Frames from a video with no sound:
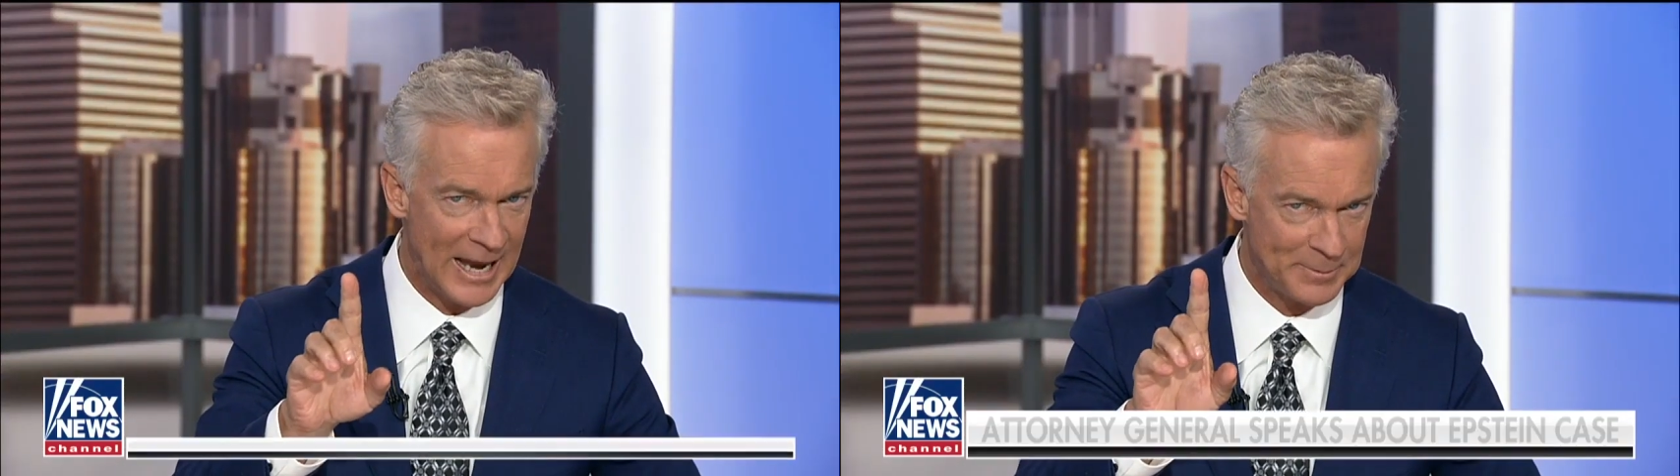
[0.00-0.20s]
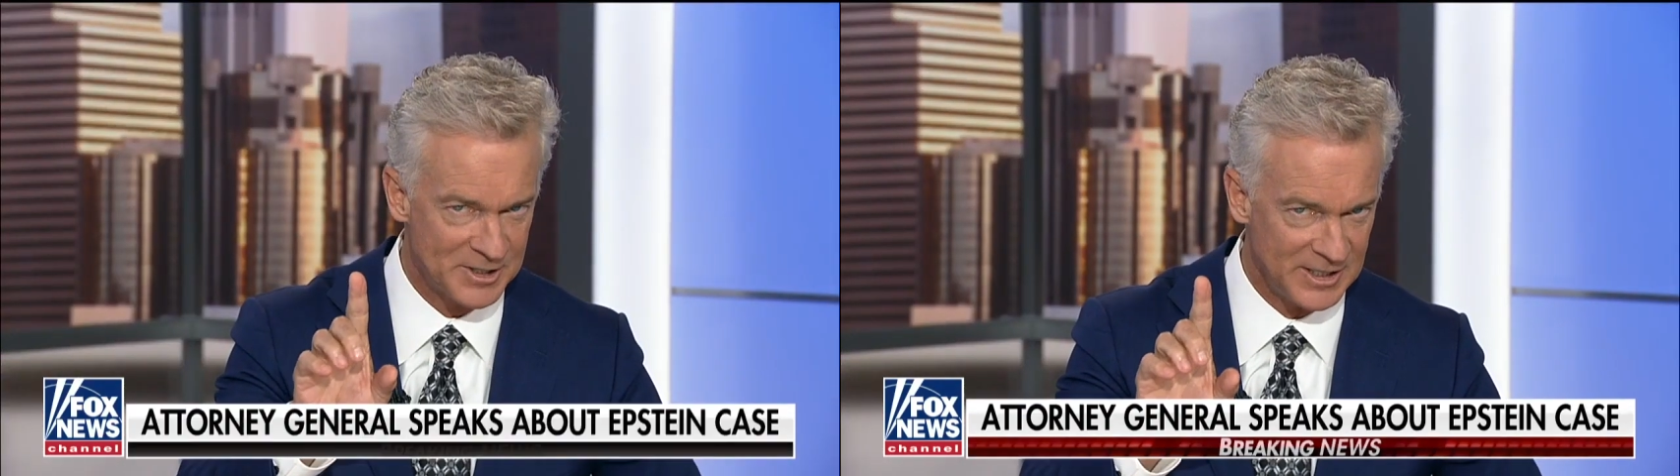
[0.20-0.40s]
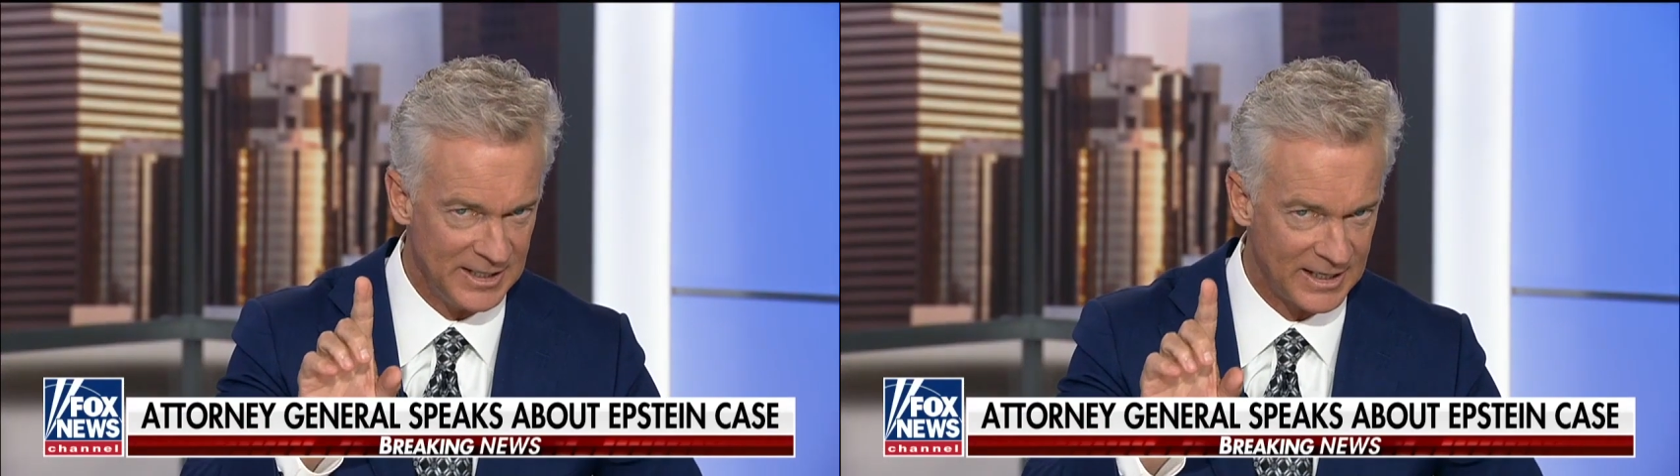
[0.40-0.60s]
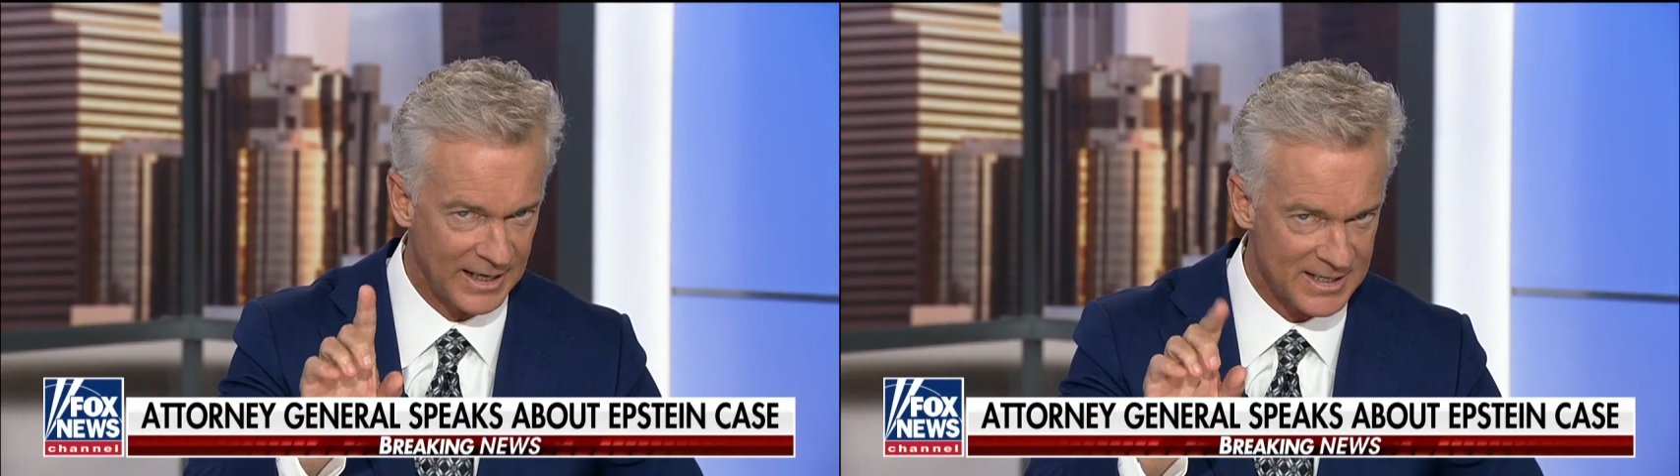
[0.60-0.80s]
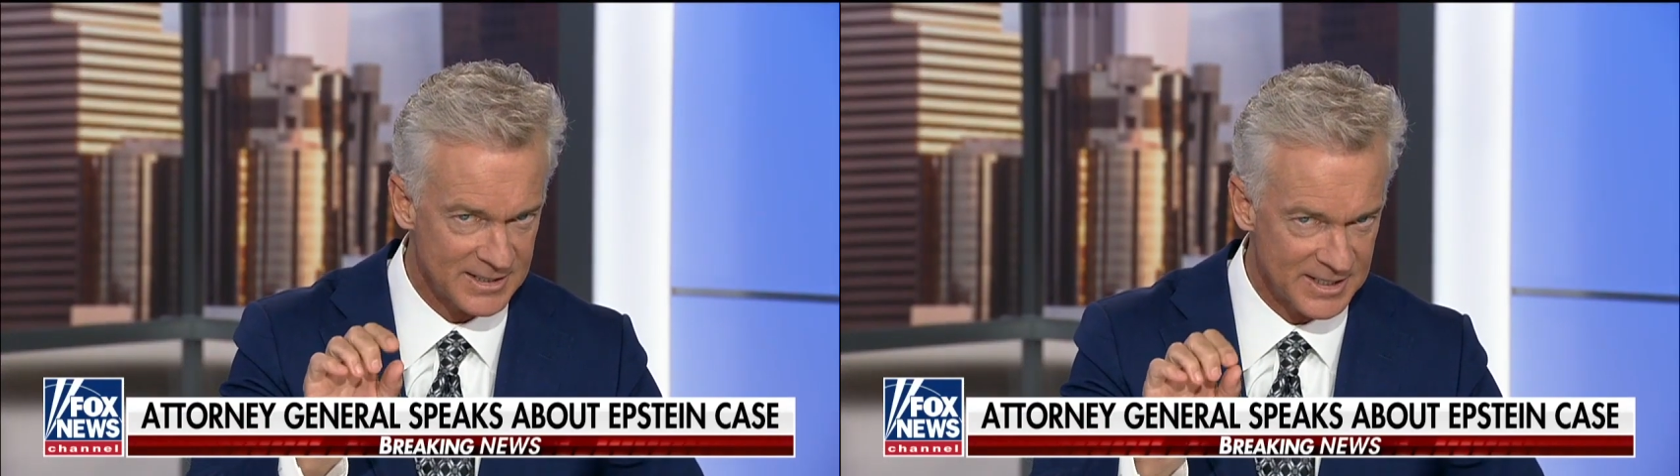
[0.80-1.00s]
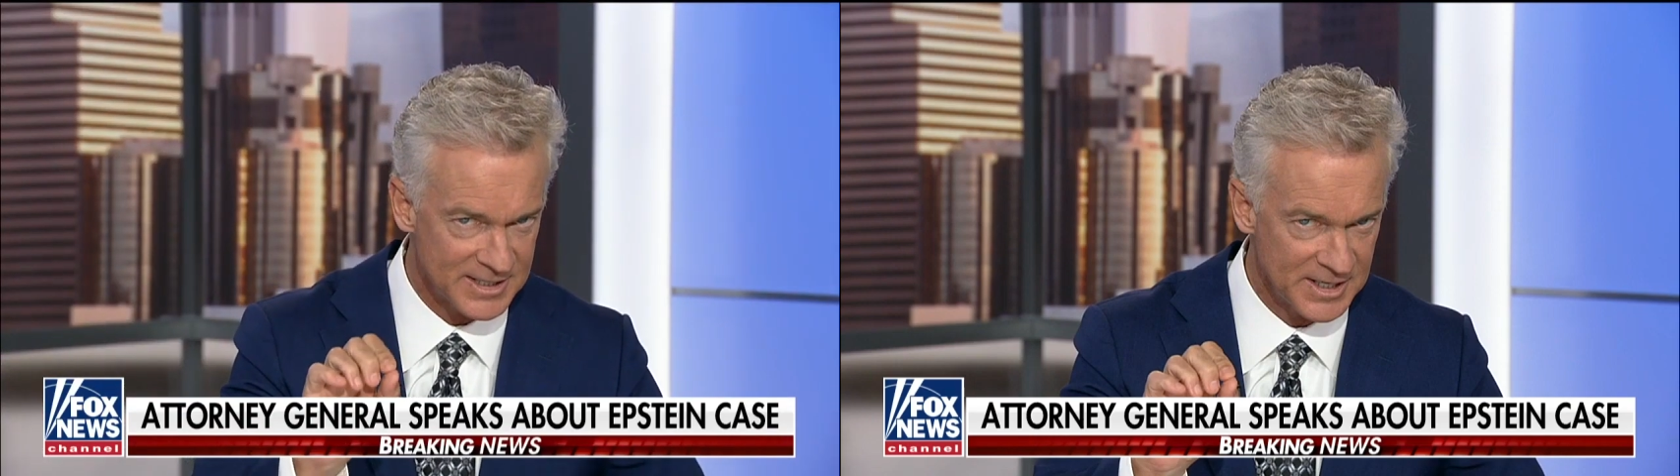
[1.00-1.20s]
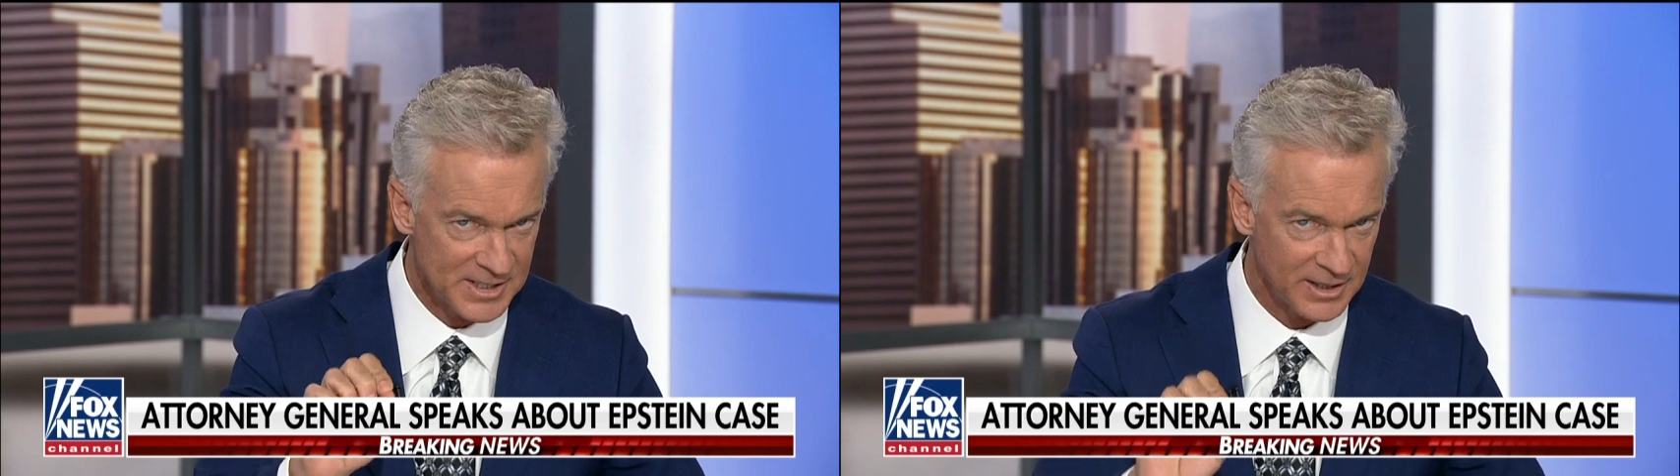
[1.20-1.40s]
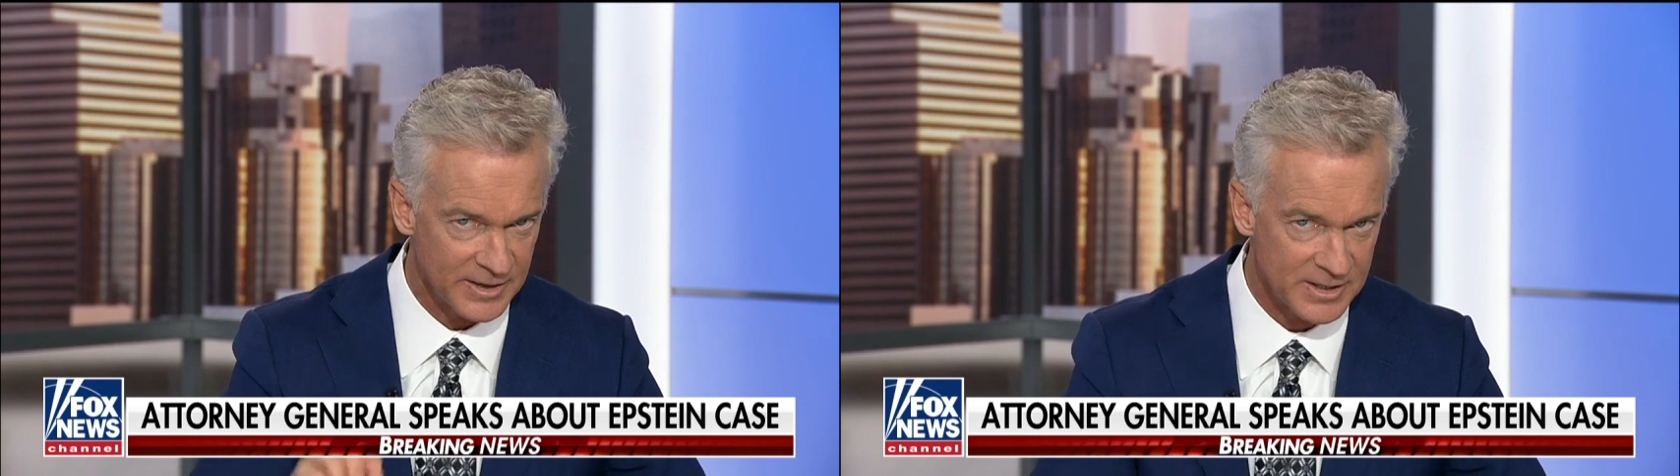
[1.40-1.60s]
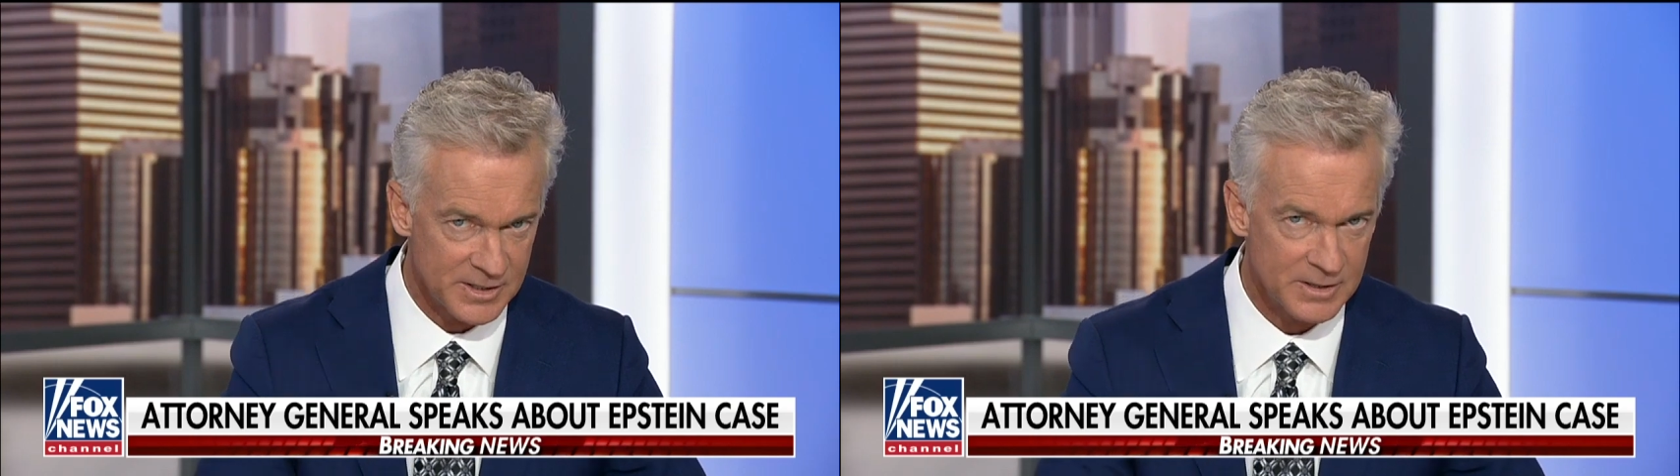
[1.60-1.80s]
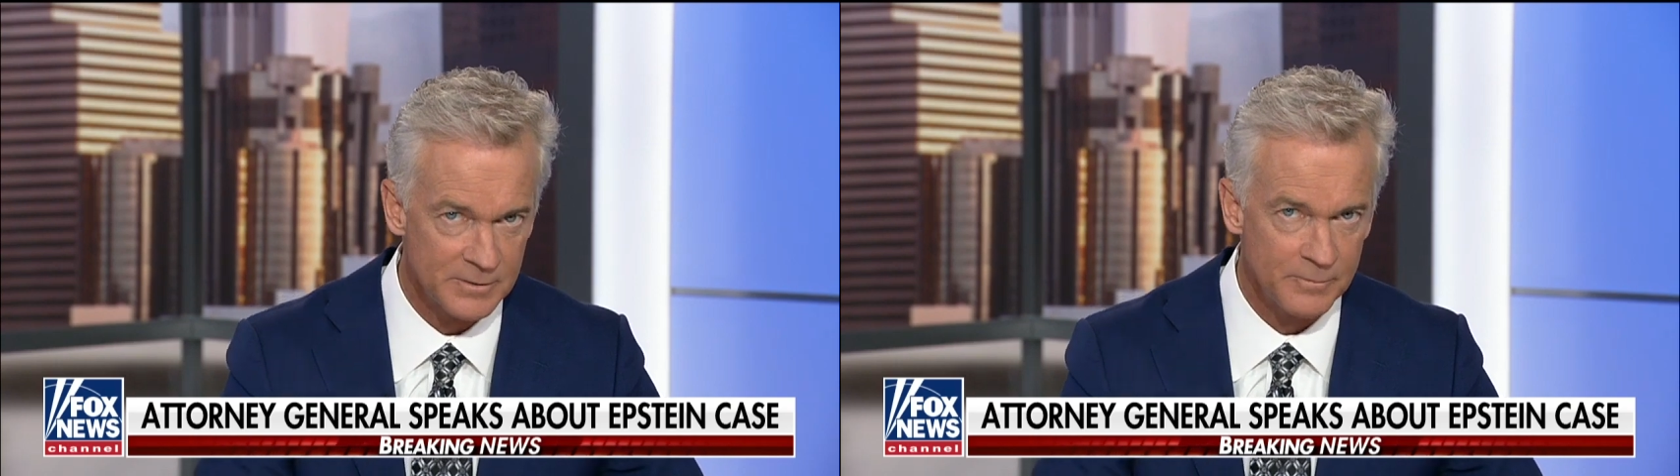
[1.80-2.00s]
Epstein case. Let's listen to
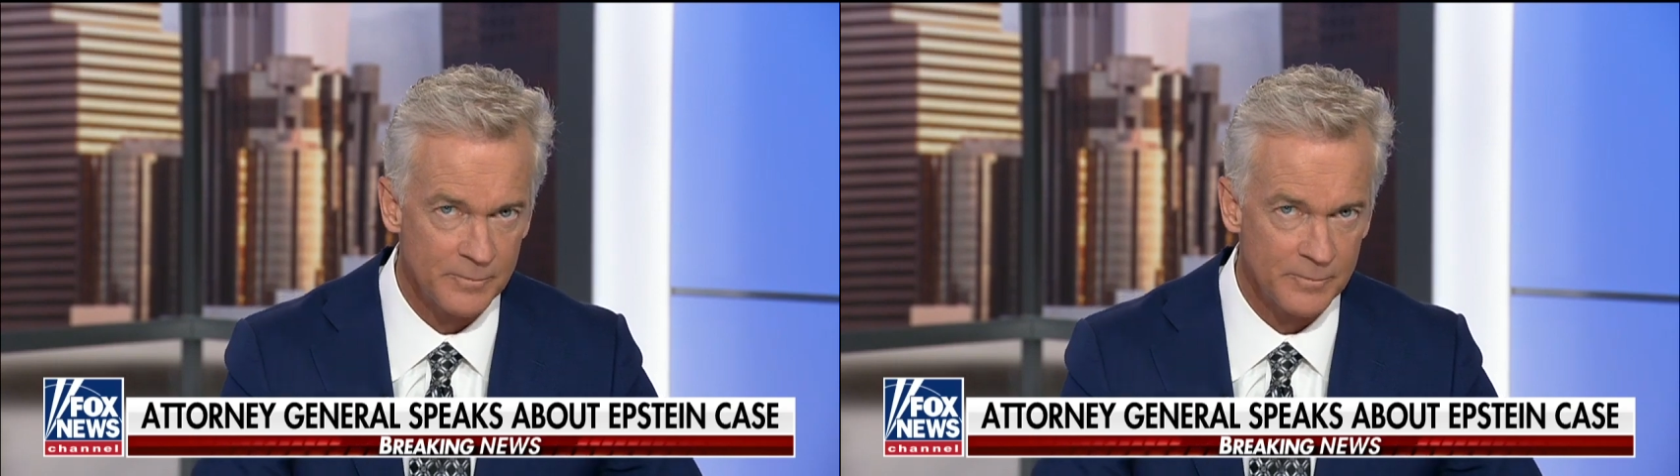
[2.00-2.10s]
this.